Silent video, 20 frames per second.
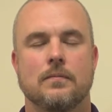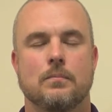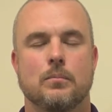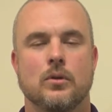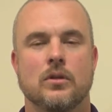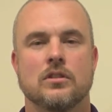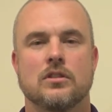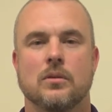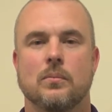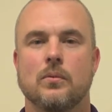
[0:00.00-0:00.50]

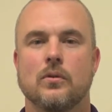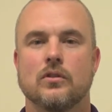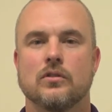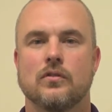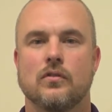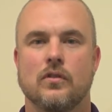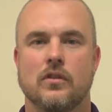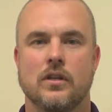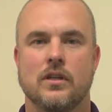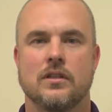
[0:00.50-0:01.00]
principles
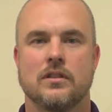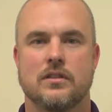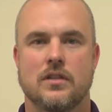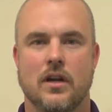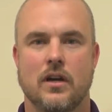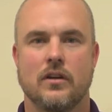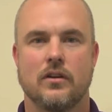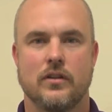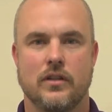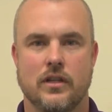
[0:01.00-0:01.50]
for the
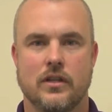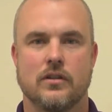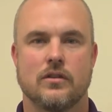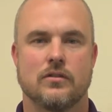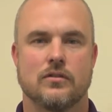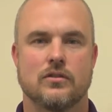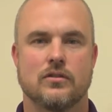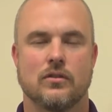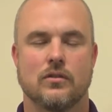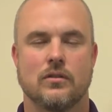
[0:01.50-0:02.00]
entire year.
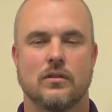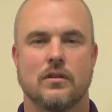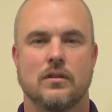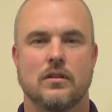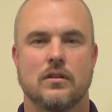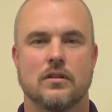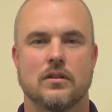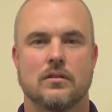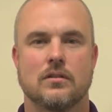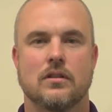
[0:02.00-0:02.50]
So
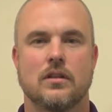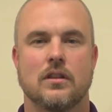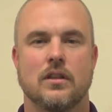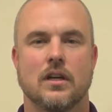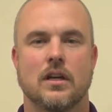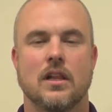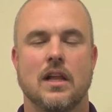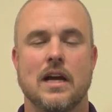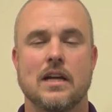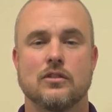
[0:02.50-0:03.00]
the
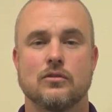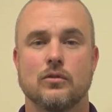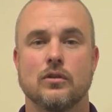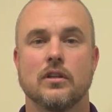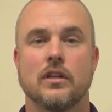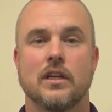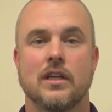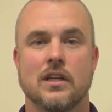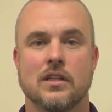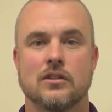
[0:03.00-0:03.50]
class
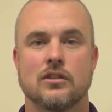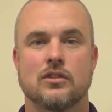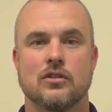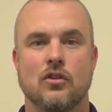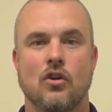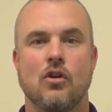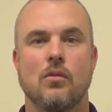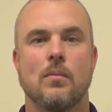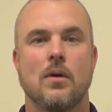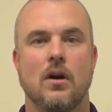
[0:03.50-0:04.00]
really can
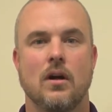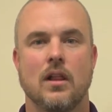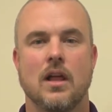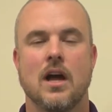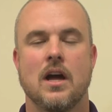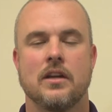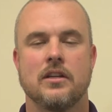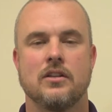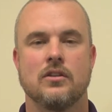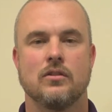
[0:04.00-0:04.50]
snowball
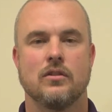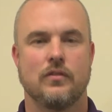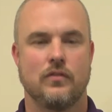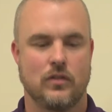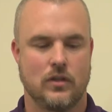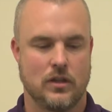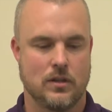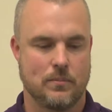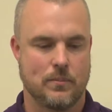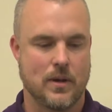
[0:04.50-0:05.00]
on you if
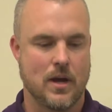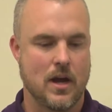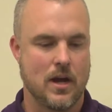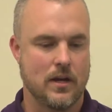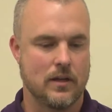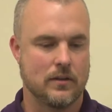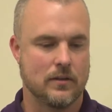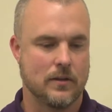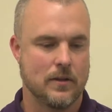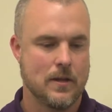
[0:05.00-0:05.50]
you get
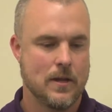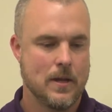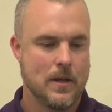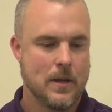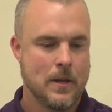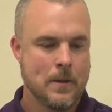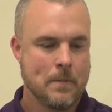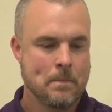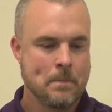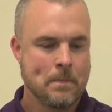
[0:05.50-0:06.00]

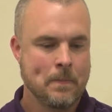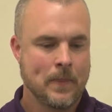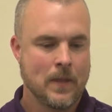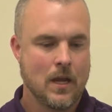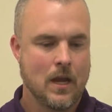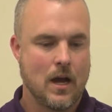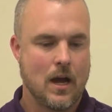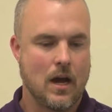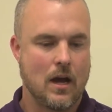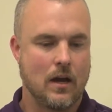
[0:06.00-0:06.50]

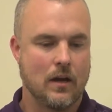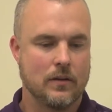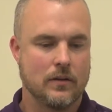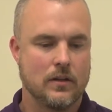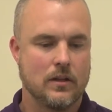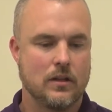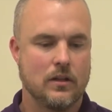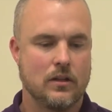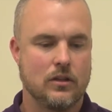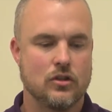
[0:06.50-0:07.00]
behind.
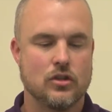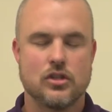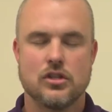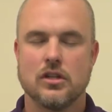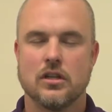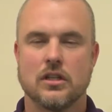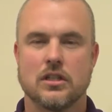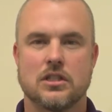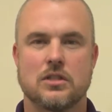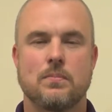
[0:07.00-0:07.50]
You
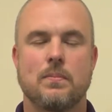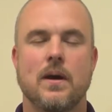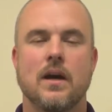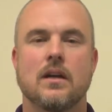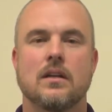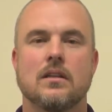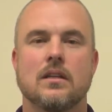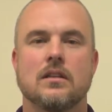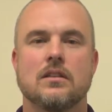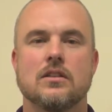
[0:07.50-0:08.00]
should
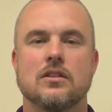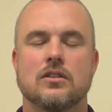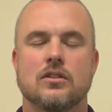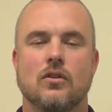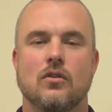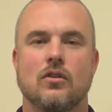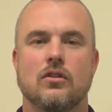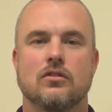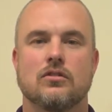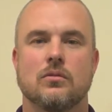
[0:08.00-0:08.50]
expect that this
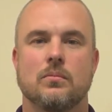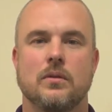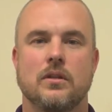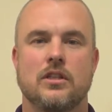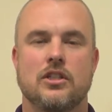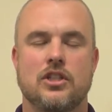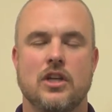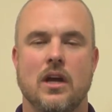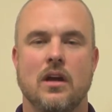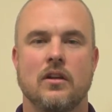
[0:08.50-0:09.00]
course will be
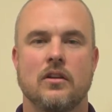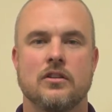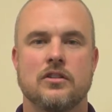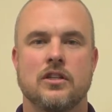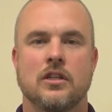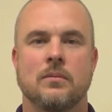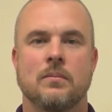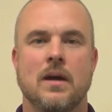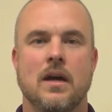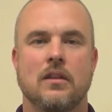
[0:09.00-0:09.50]

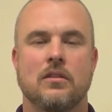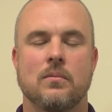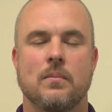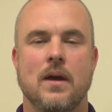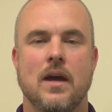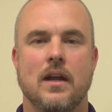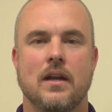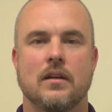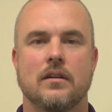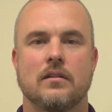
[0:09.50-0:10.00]
challenging
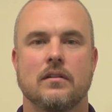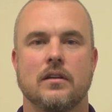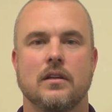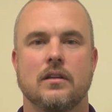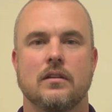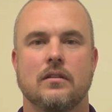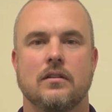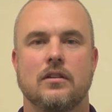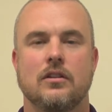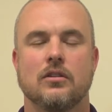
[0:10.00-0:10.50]

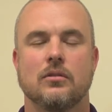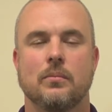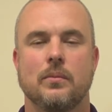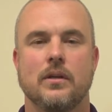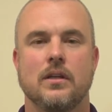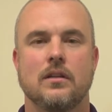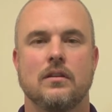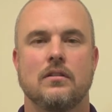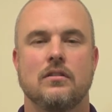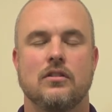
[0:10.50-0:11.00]
mathematically. You'll
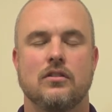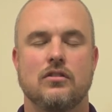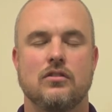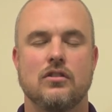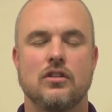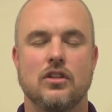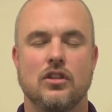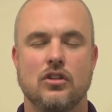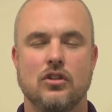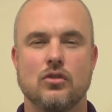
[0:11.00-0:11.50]
be
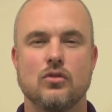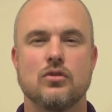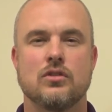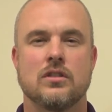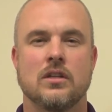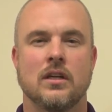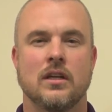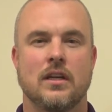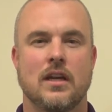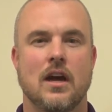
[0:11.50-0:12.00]

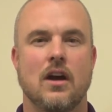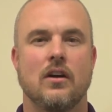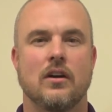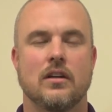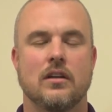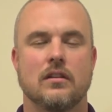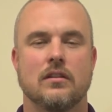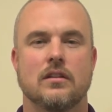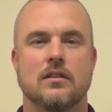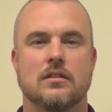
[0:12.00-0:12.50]
using
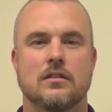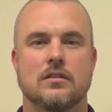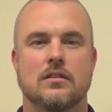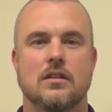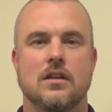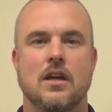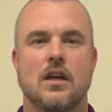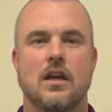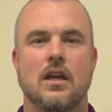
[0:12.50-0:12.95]
calculus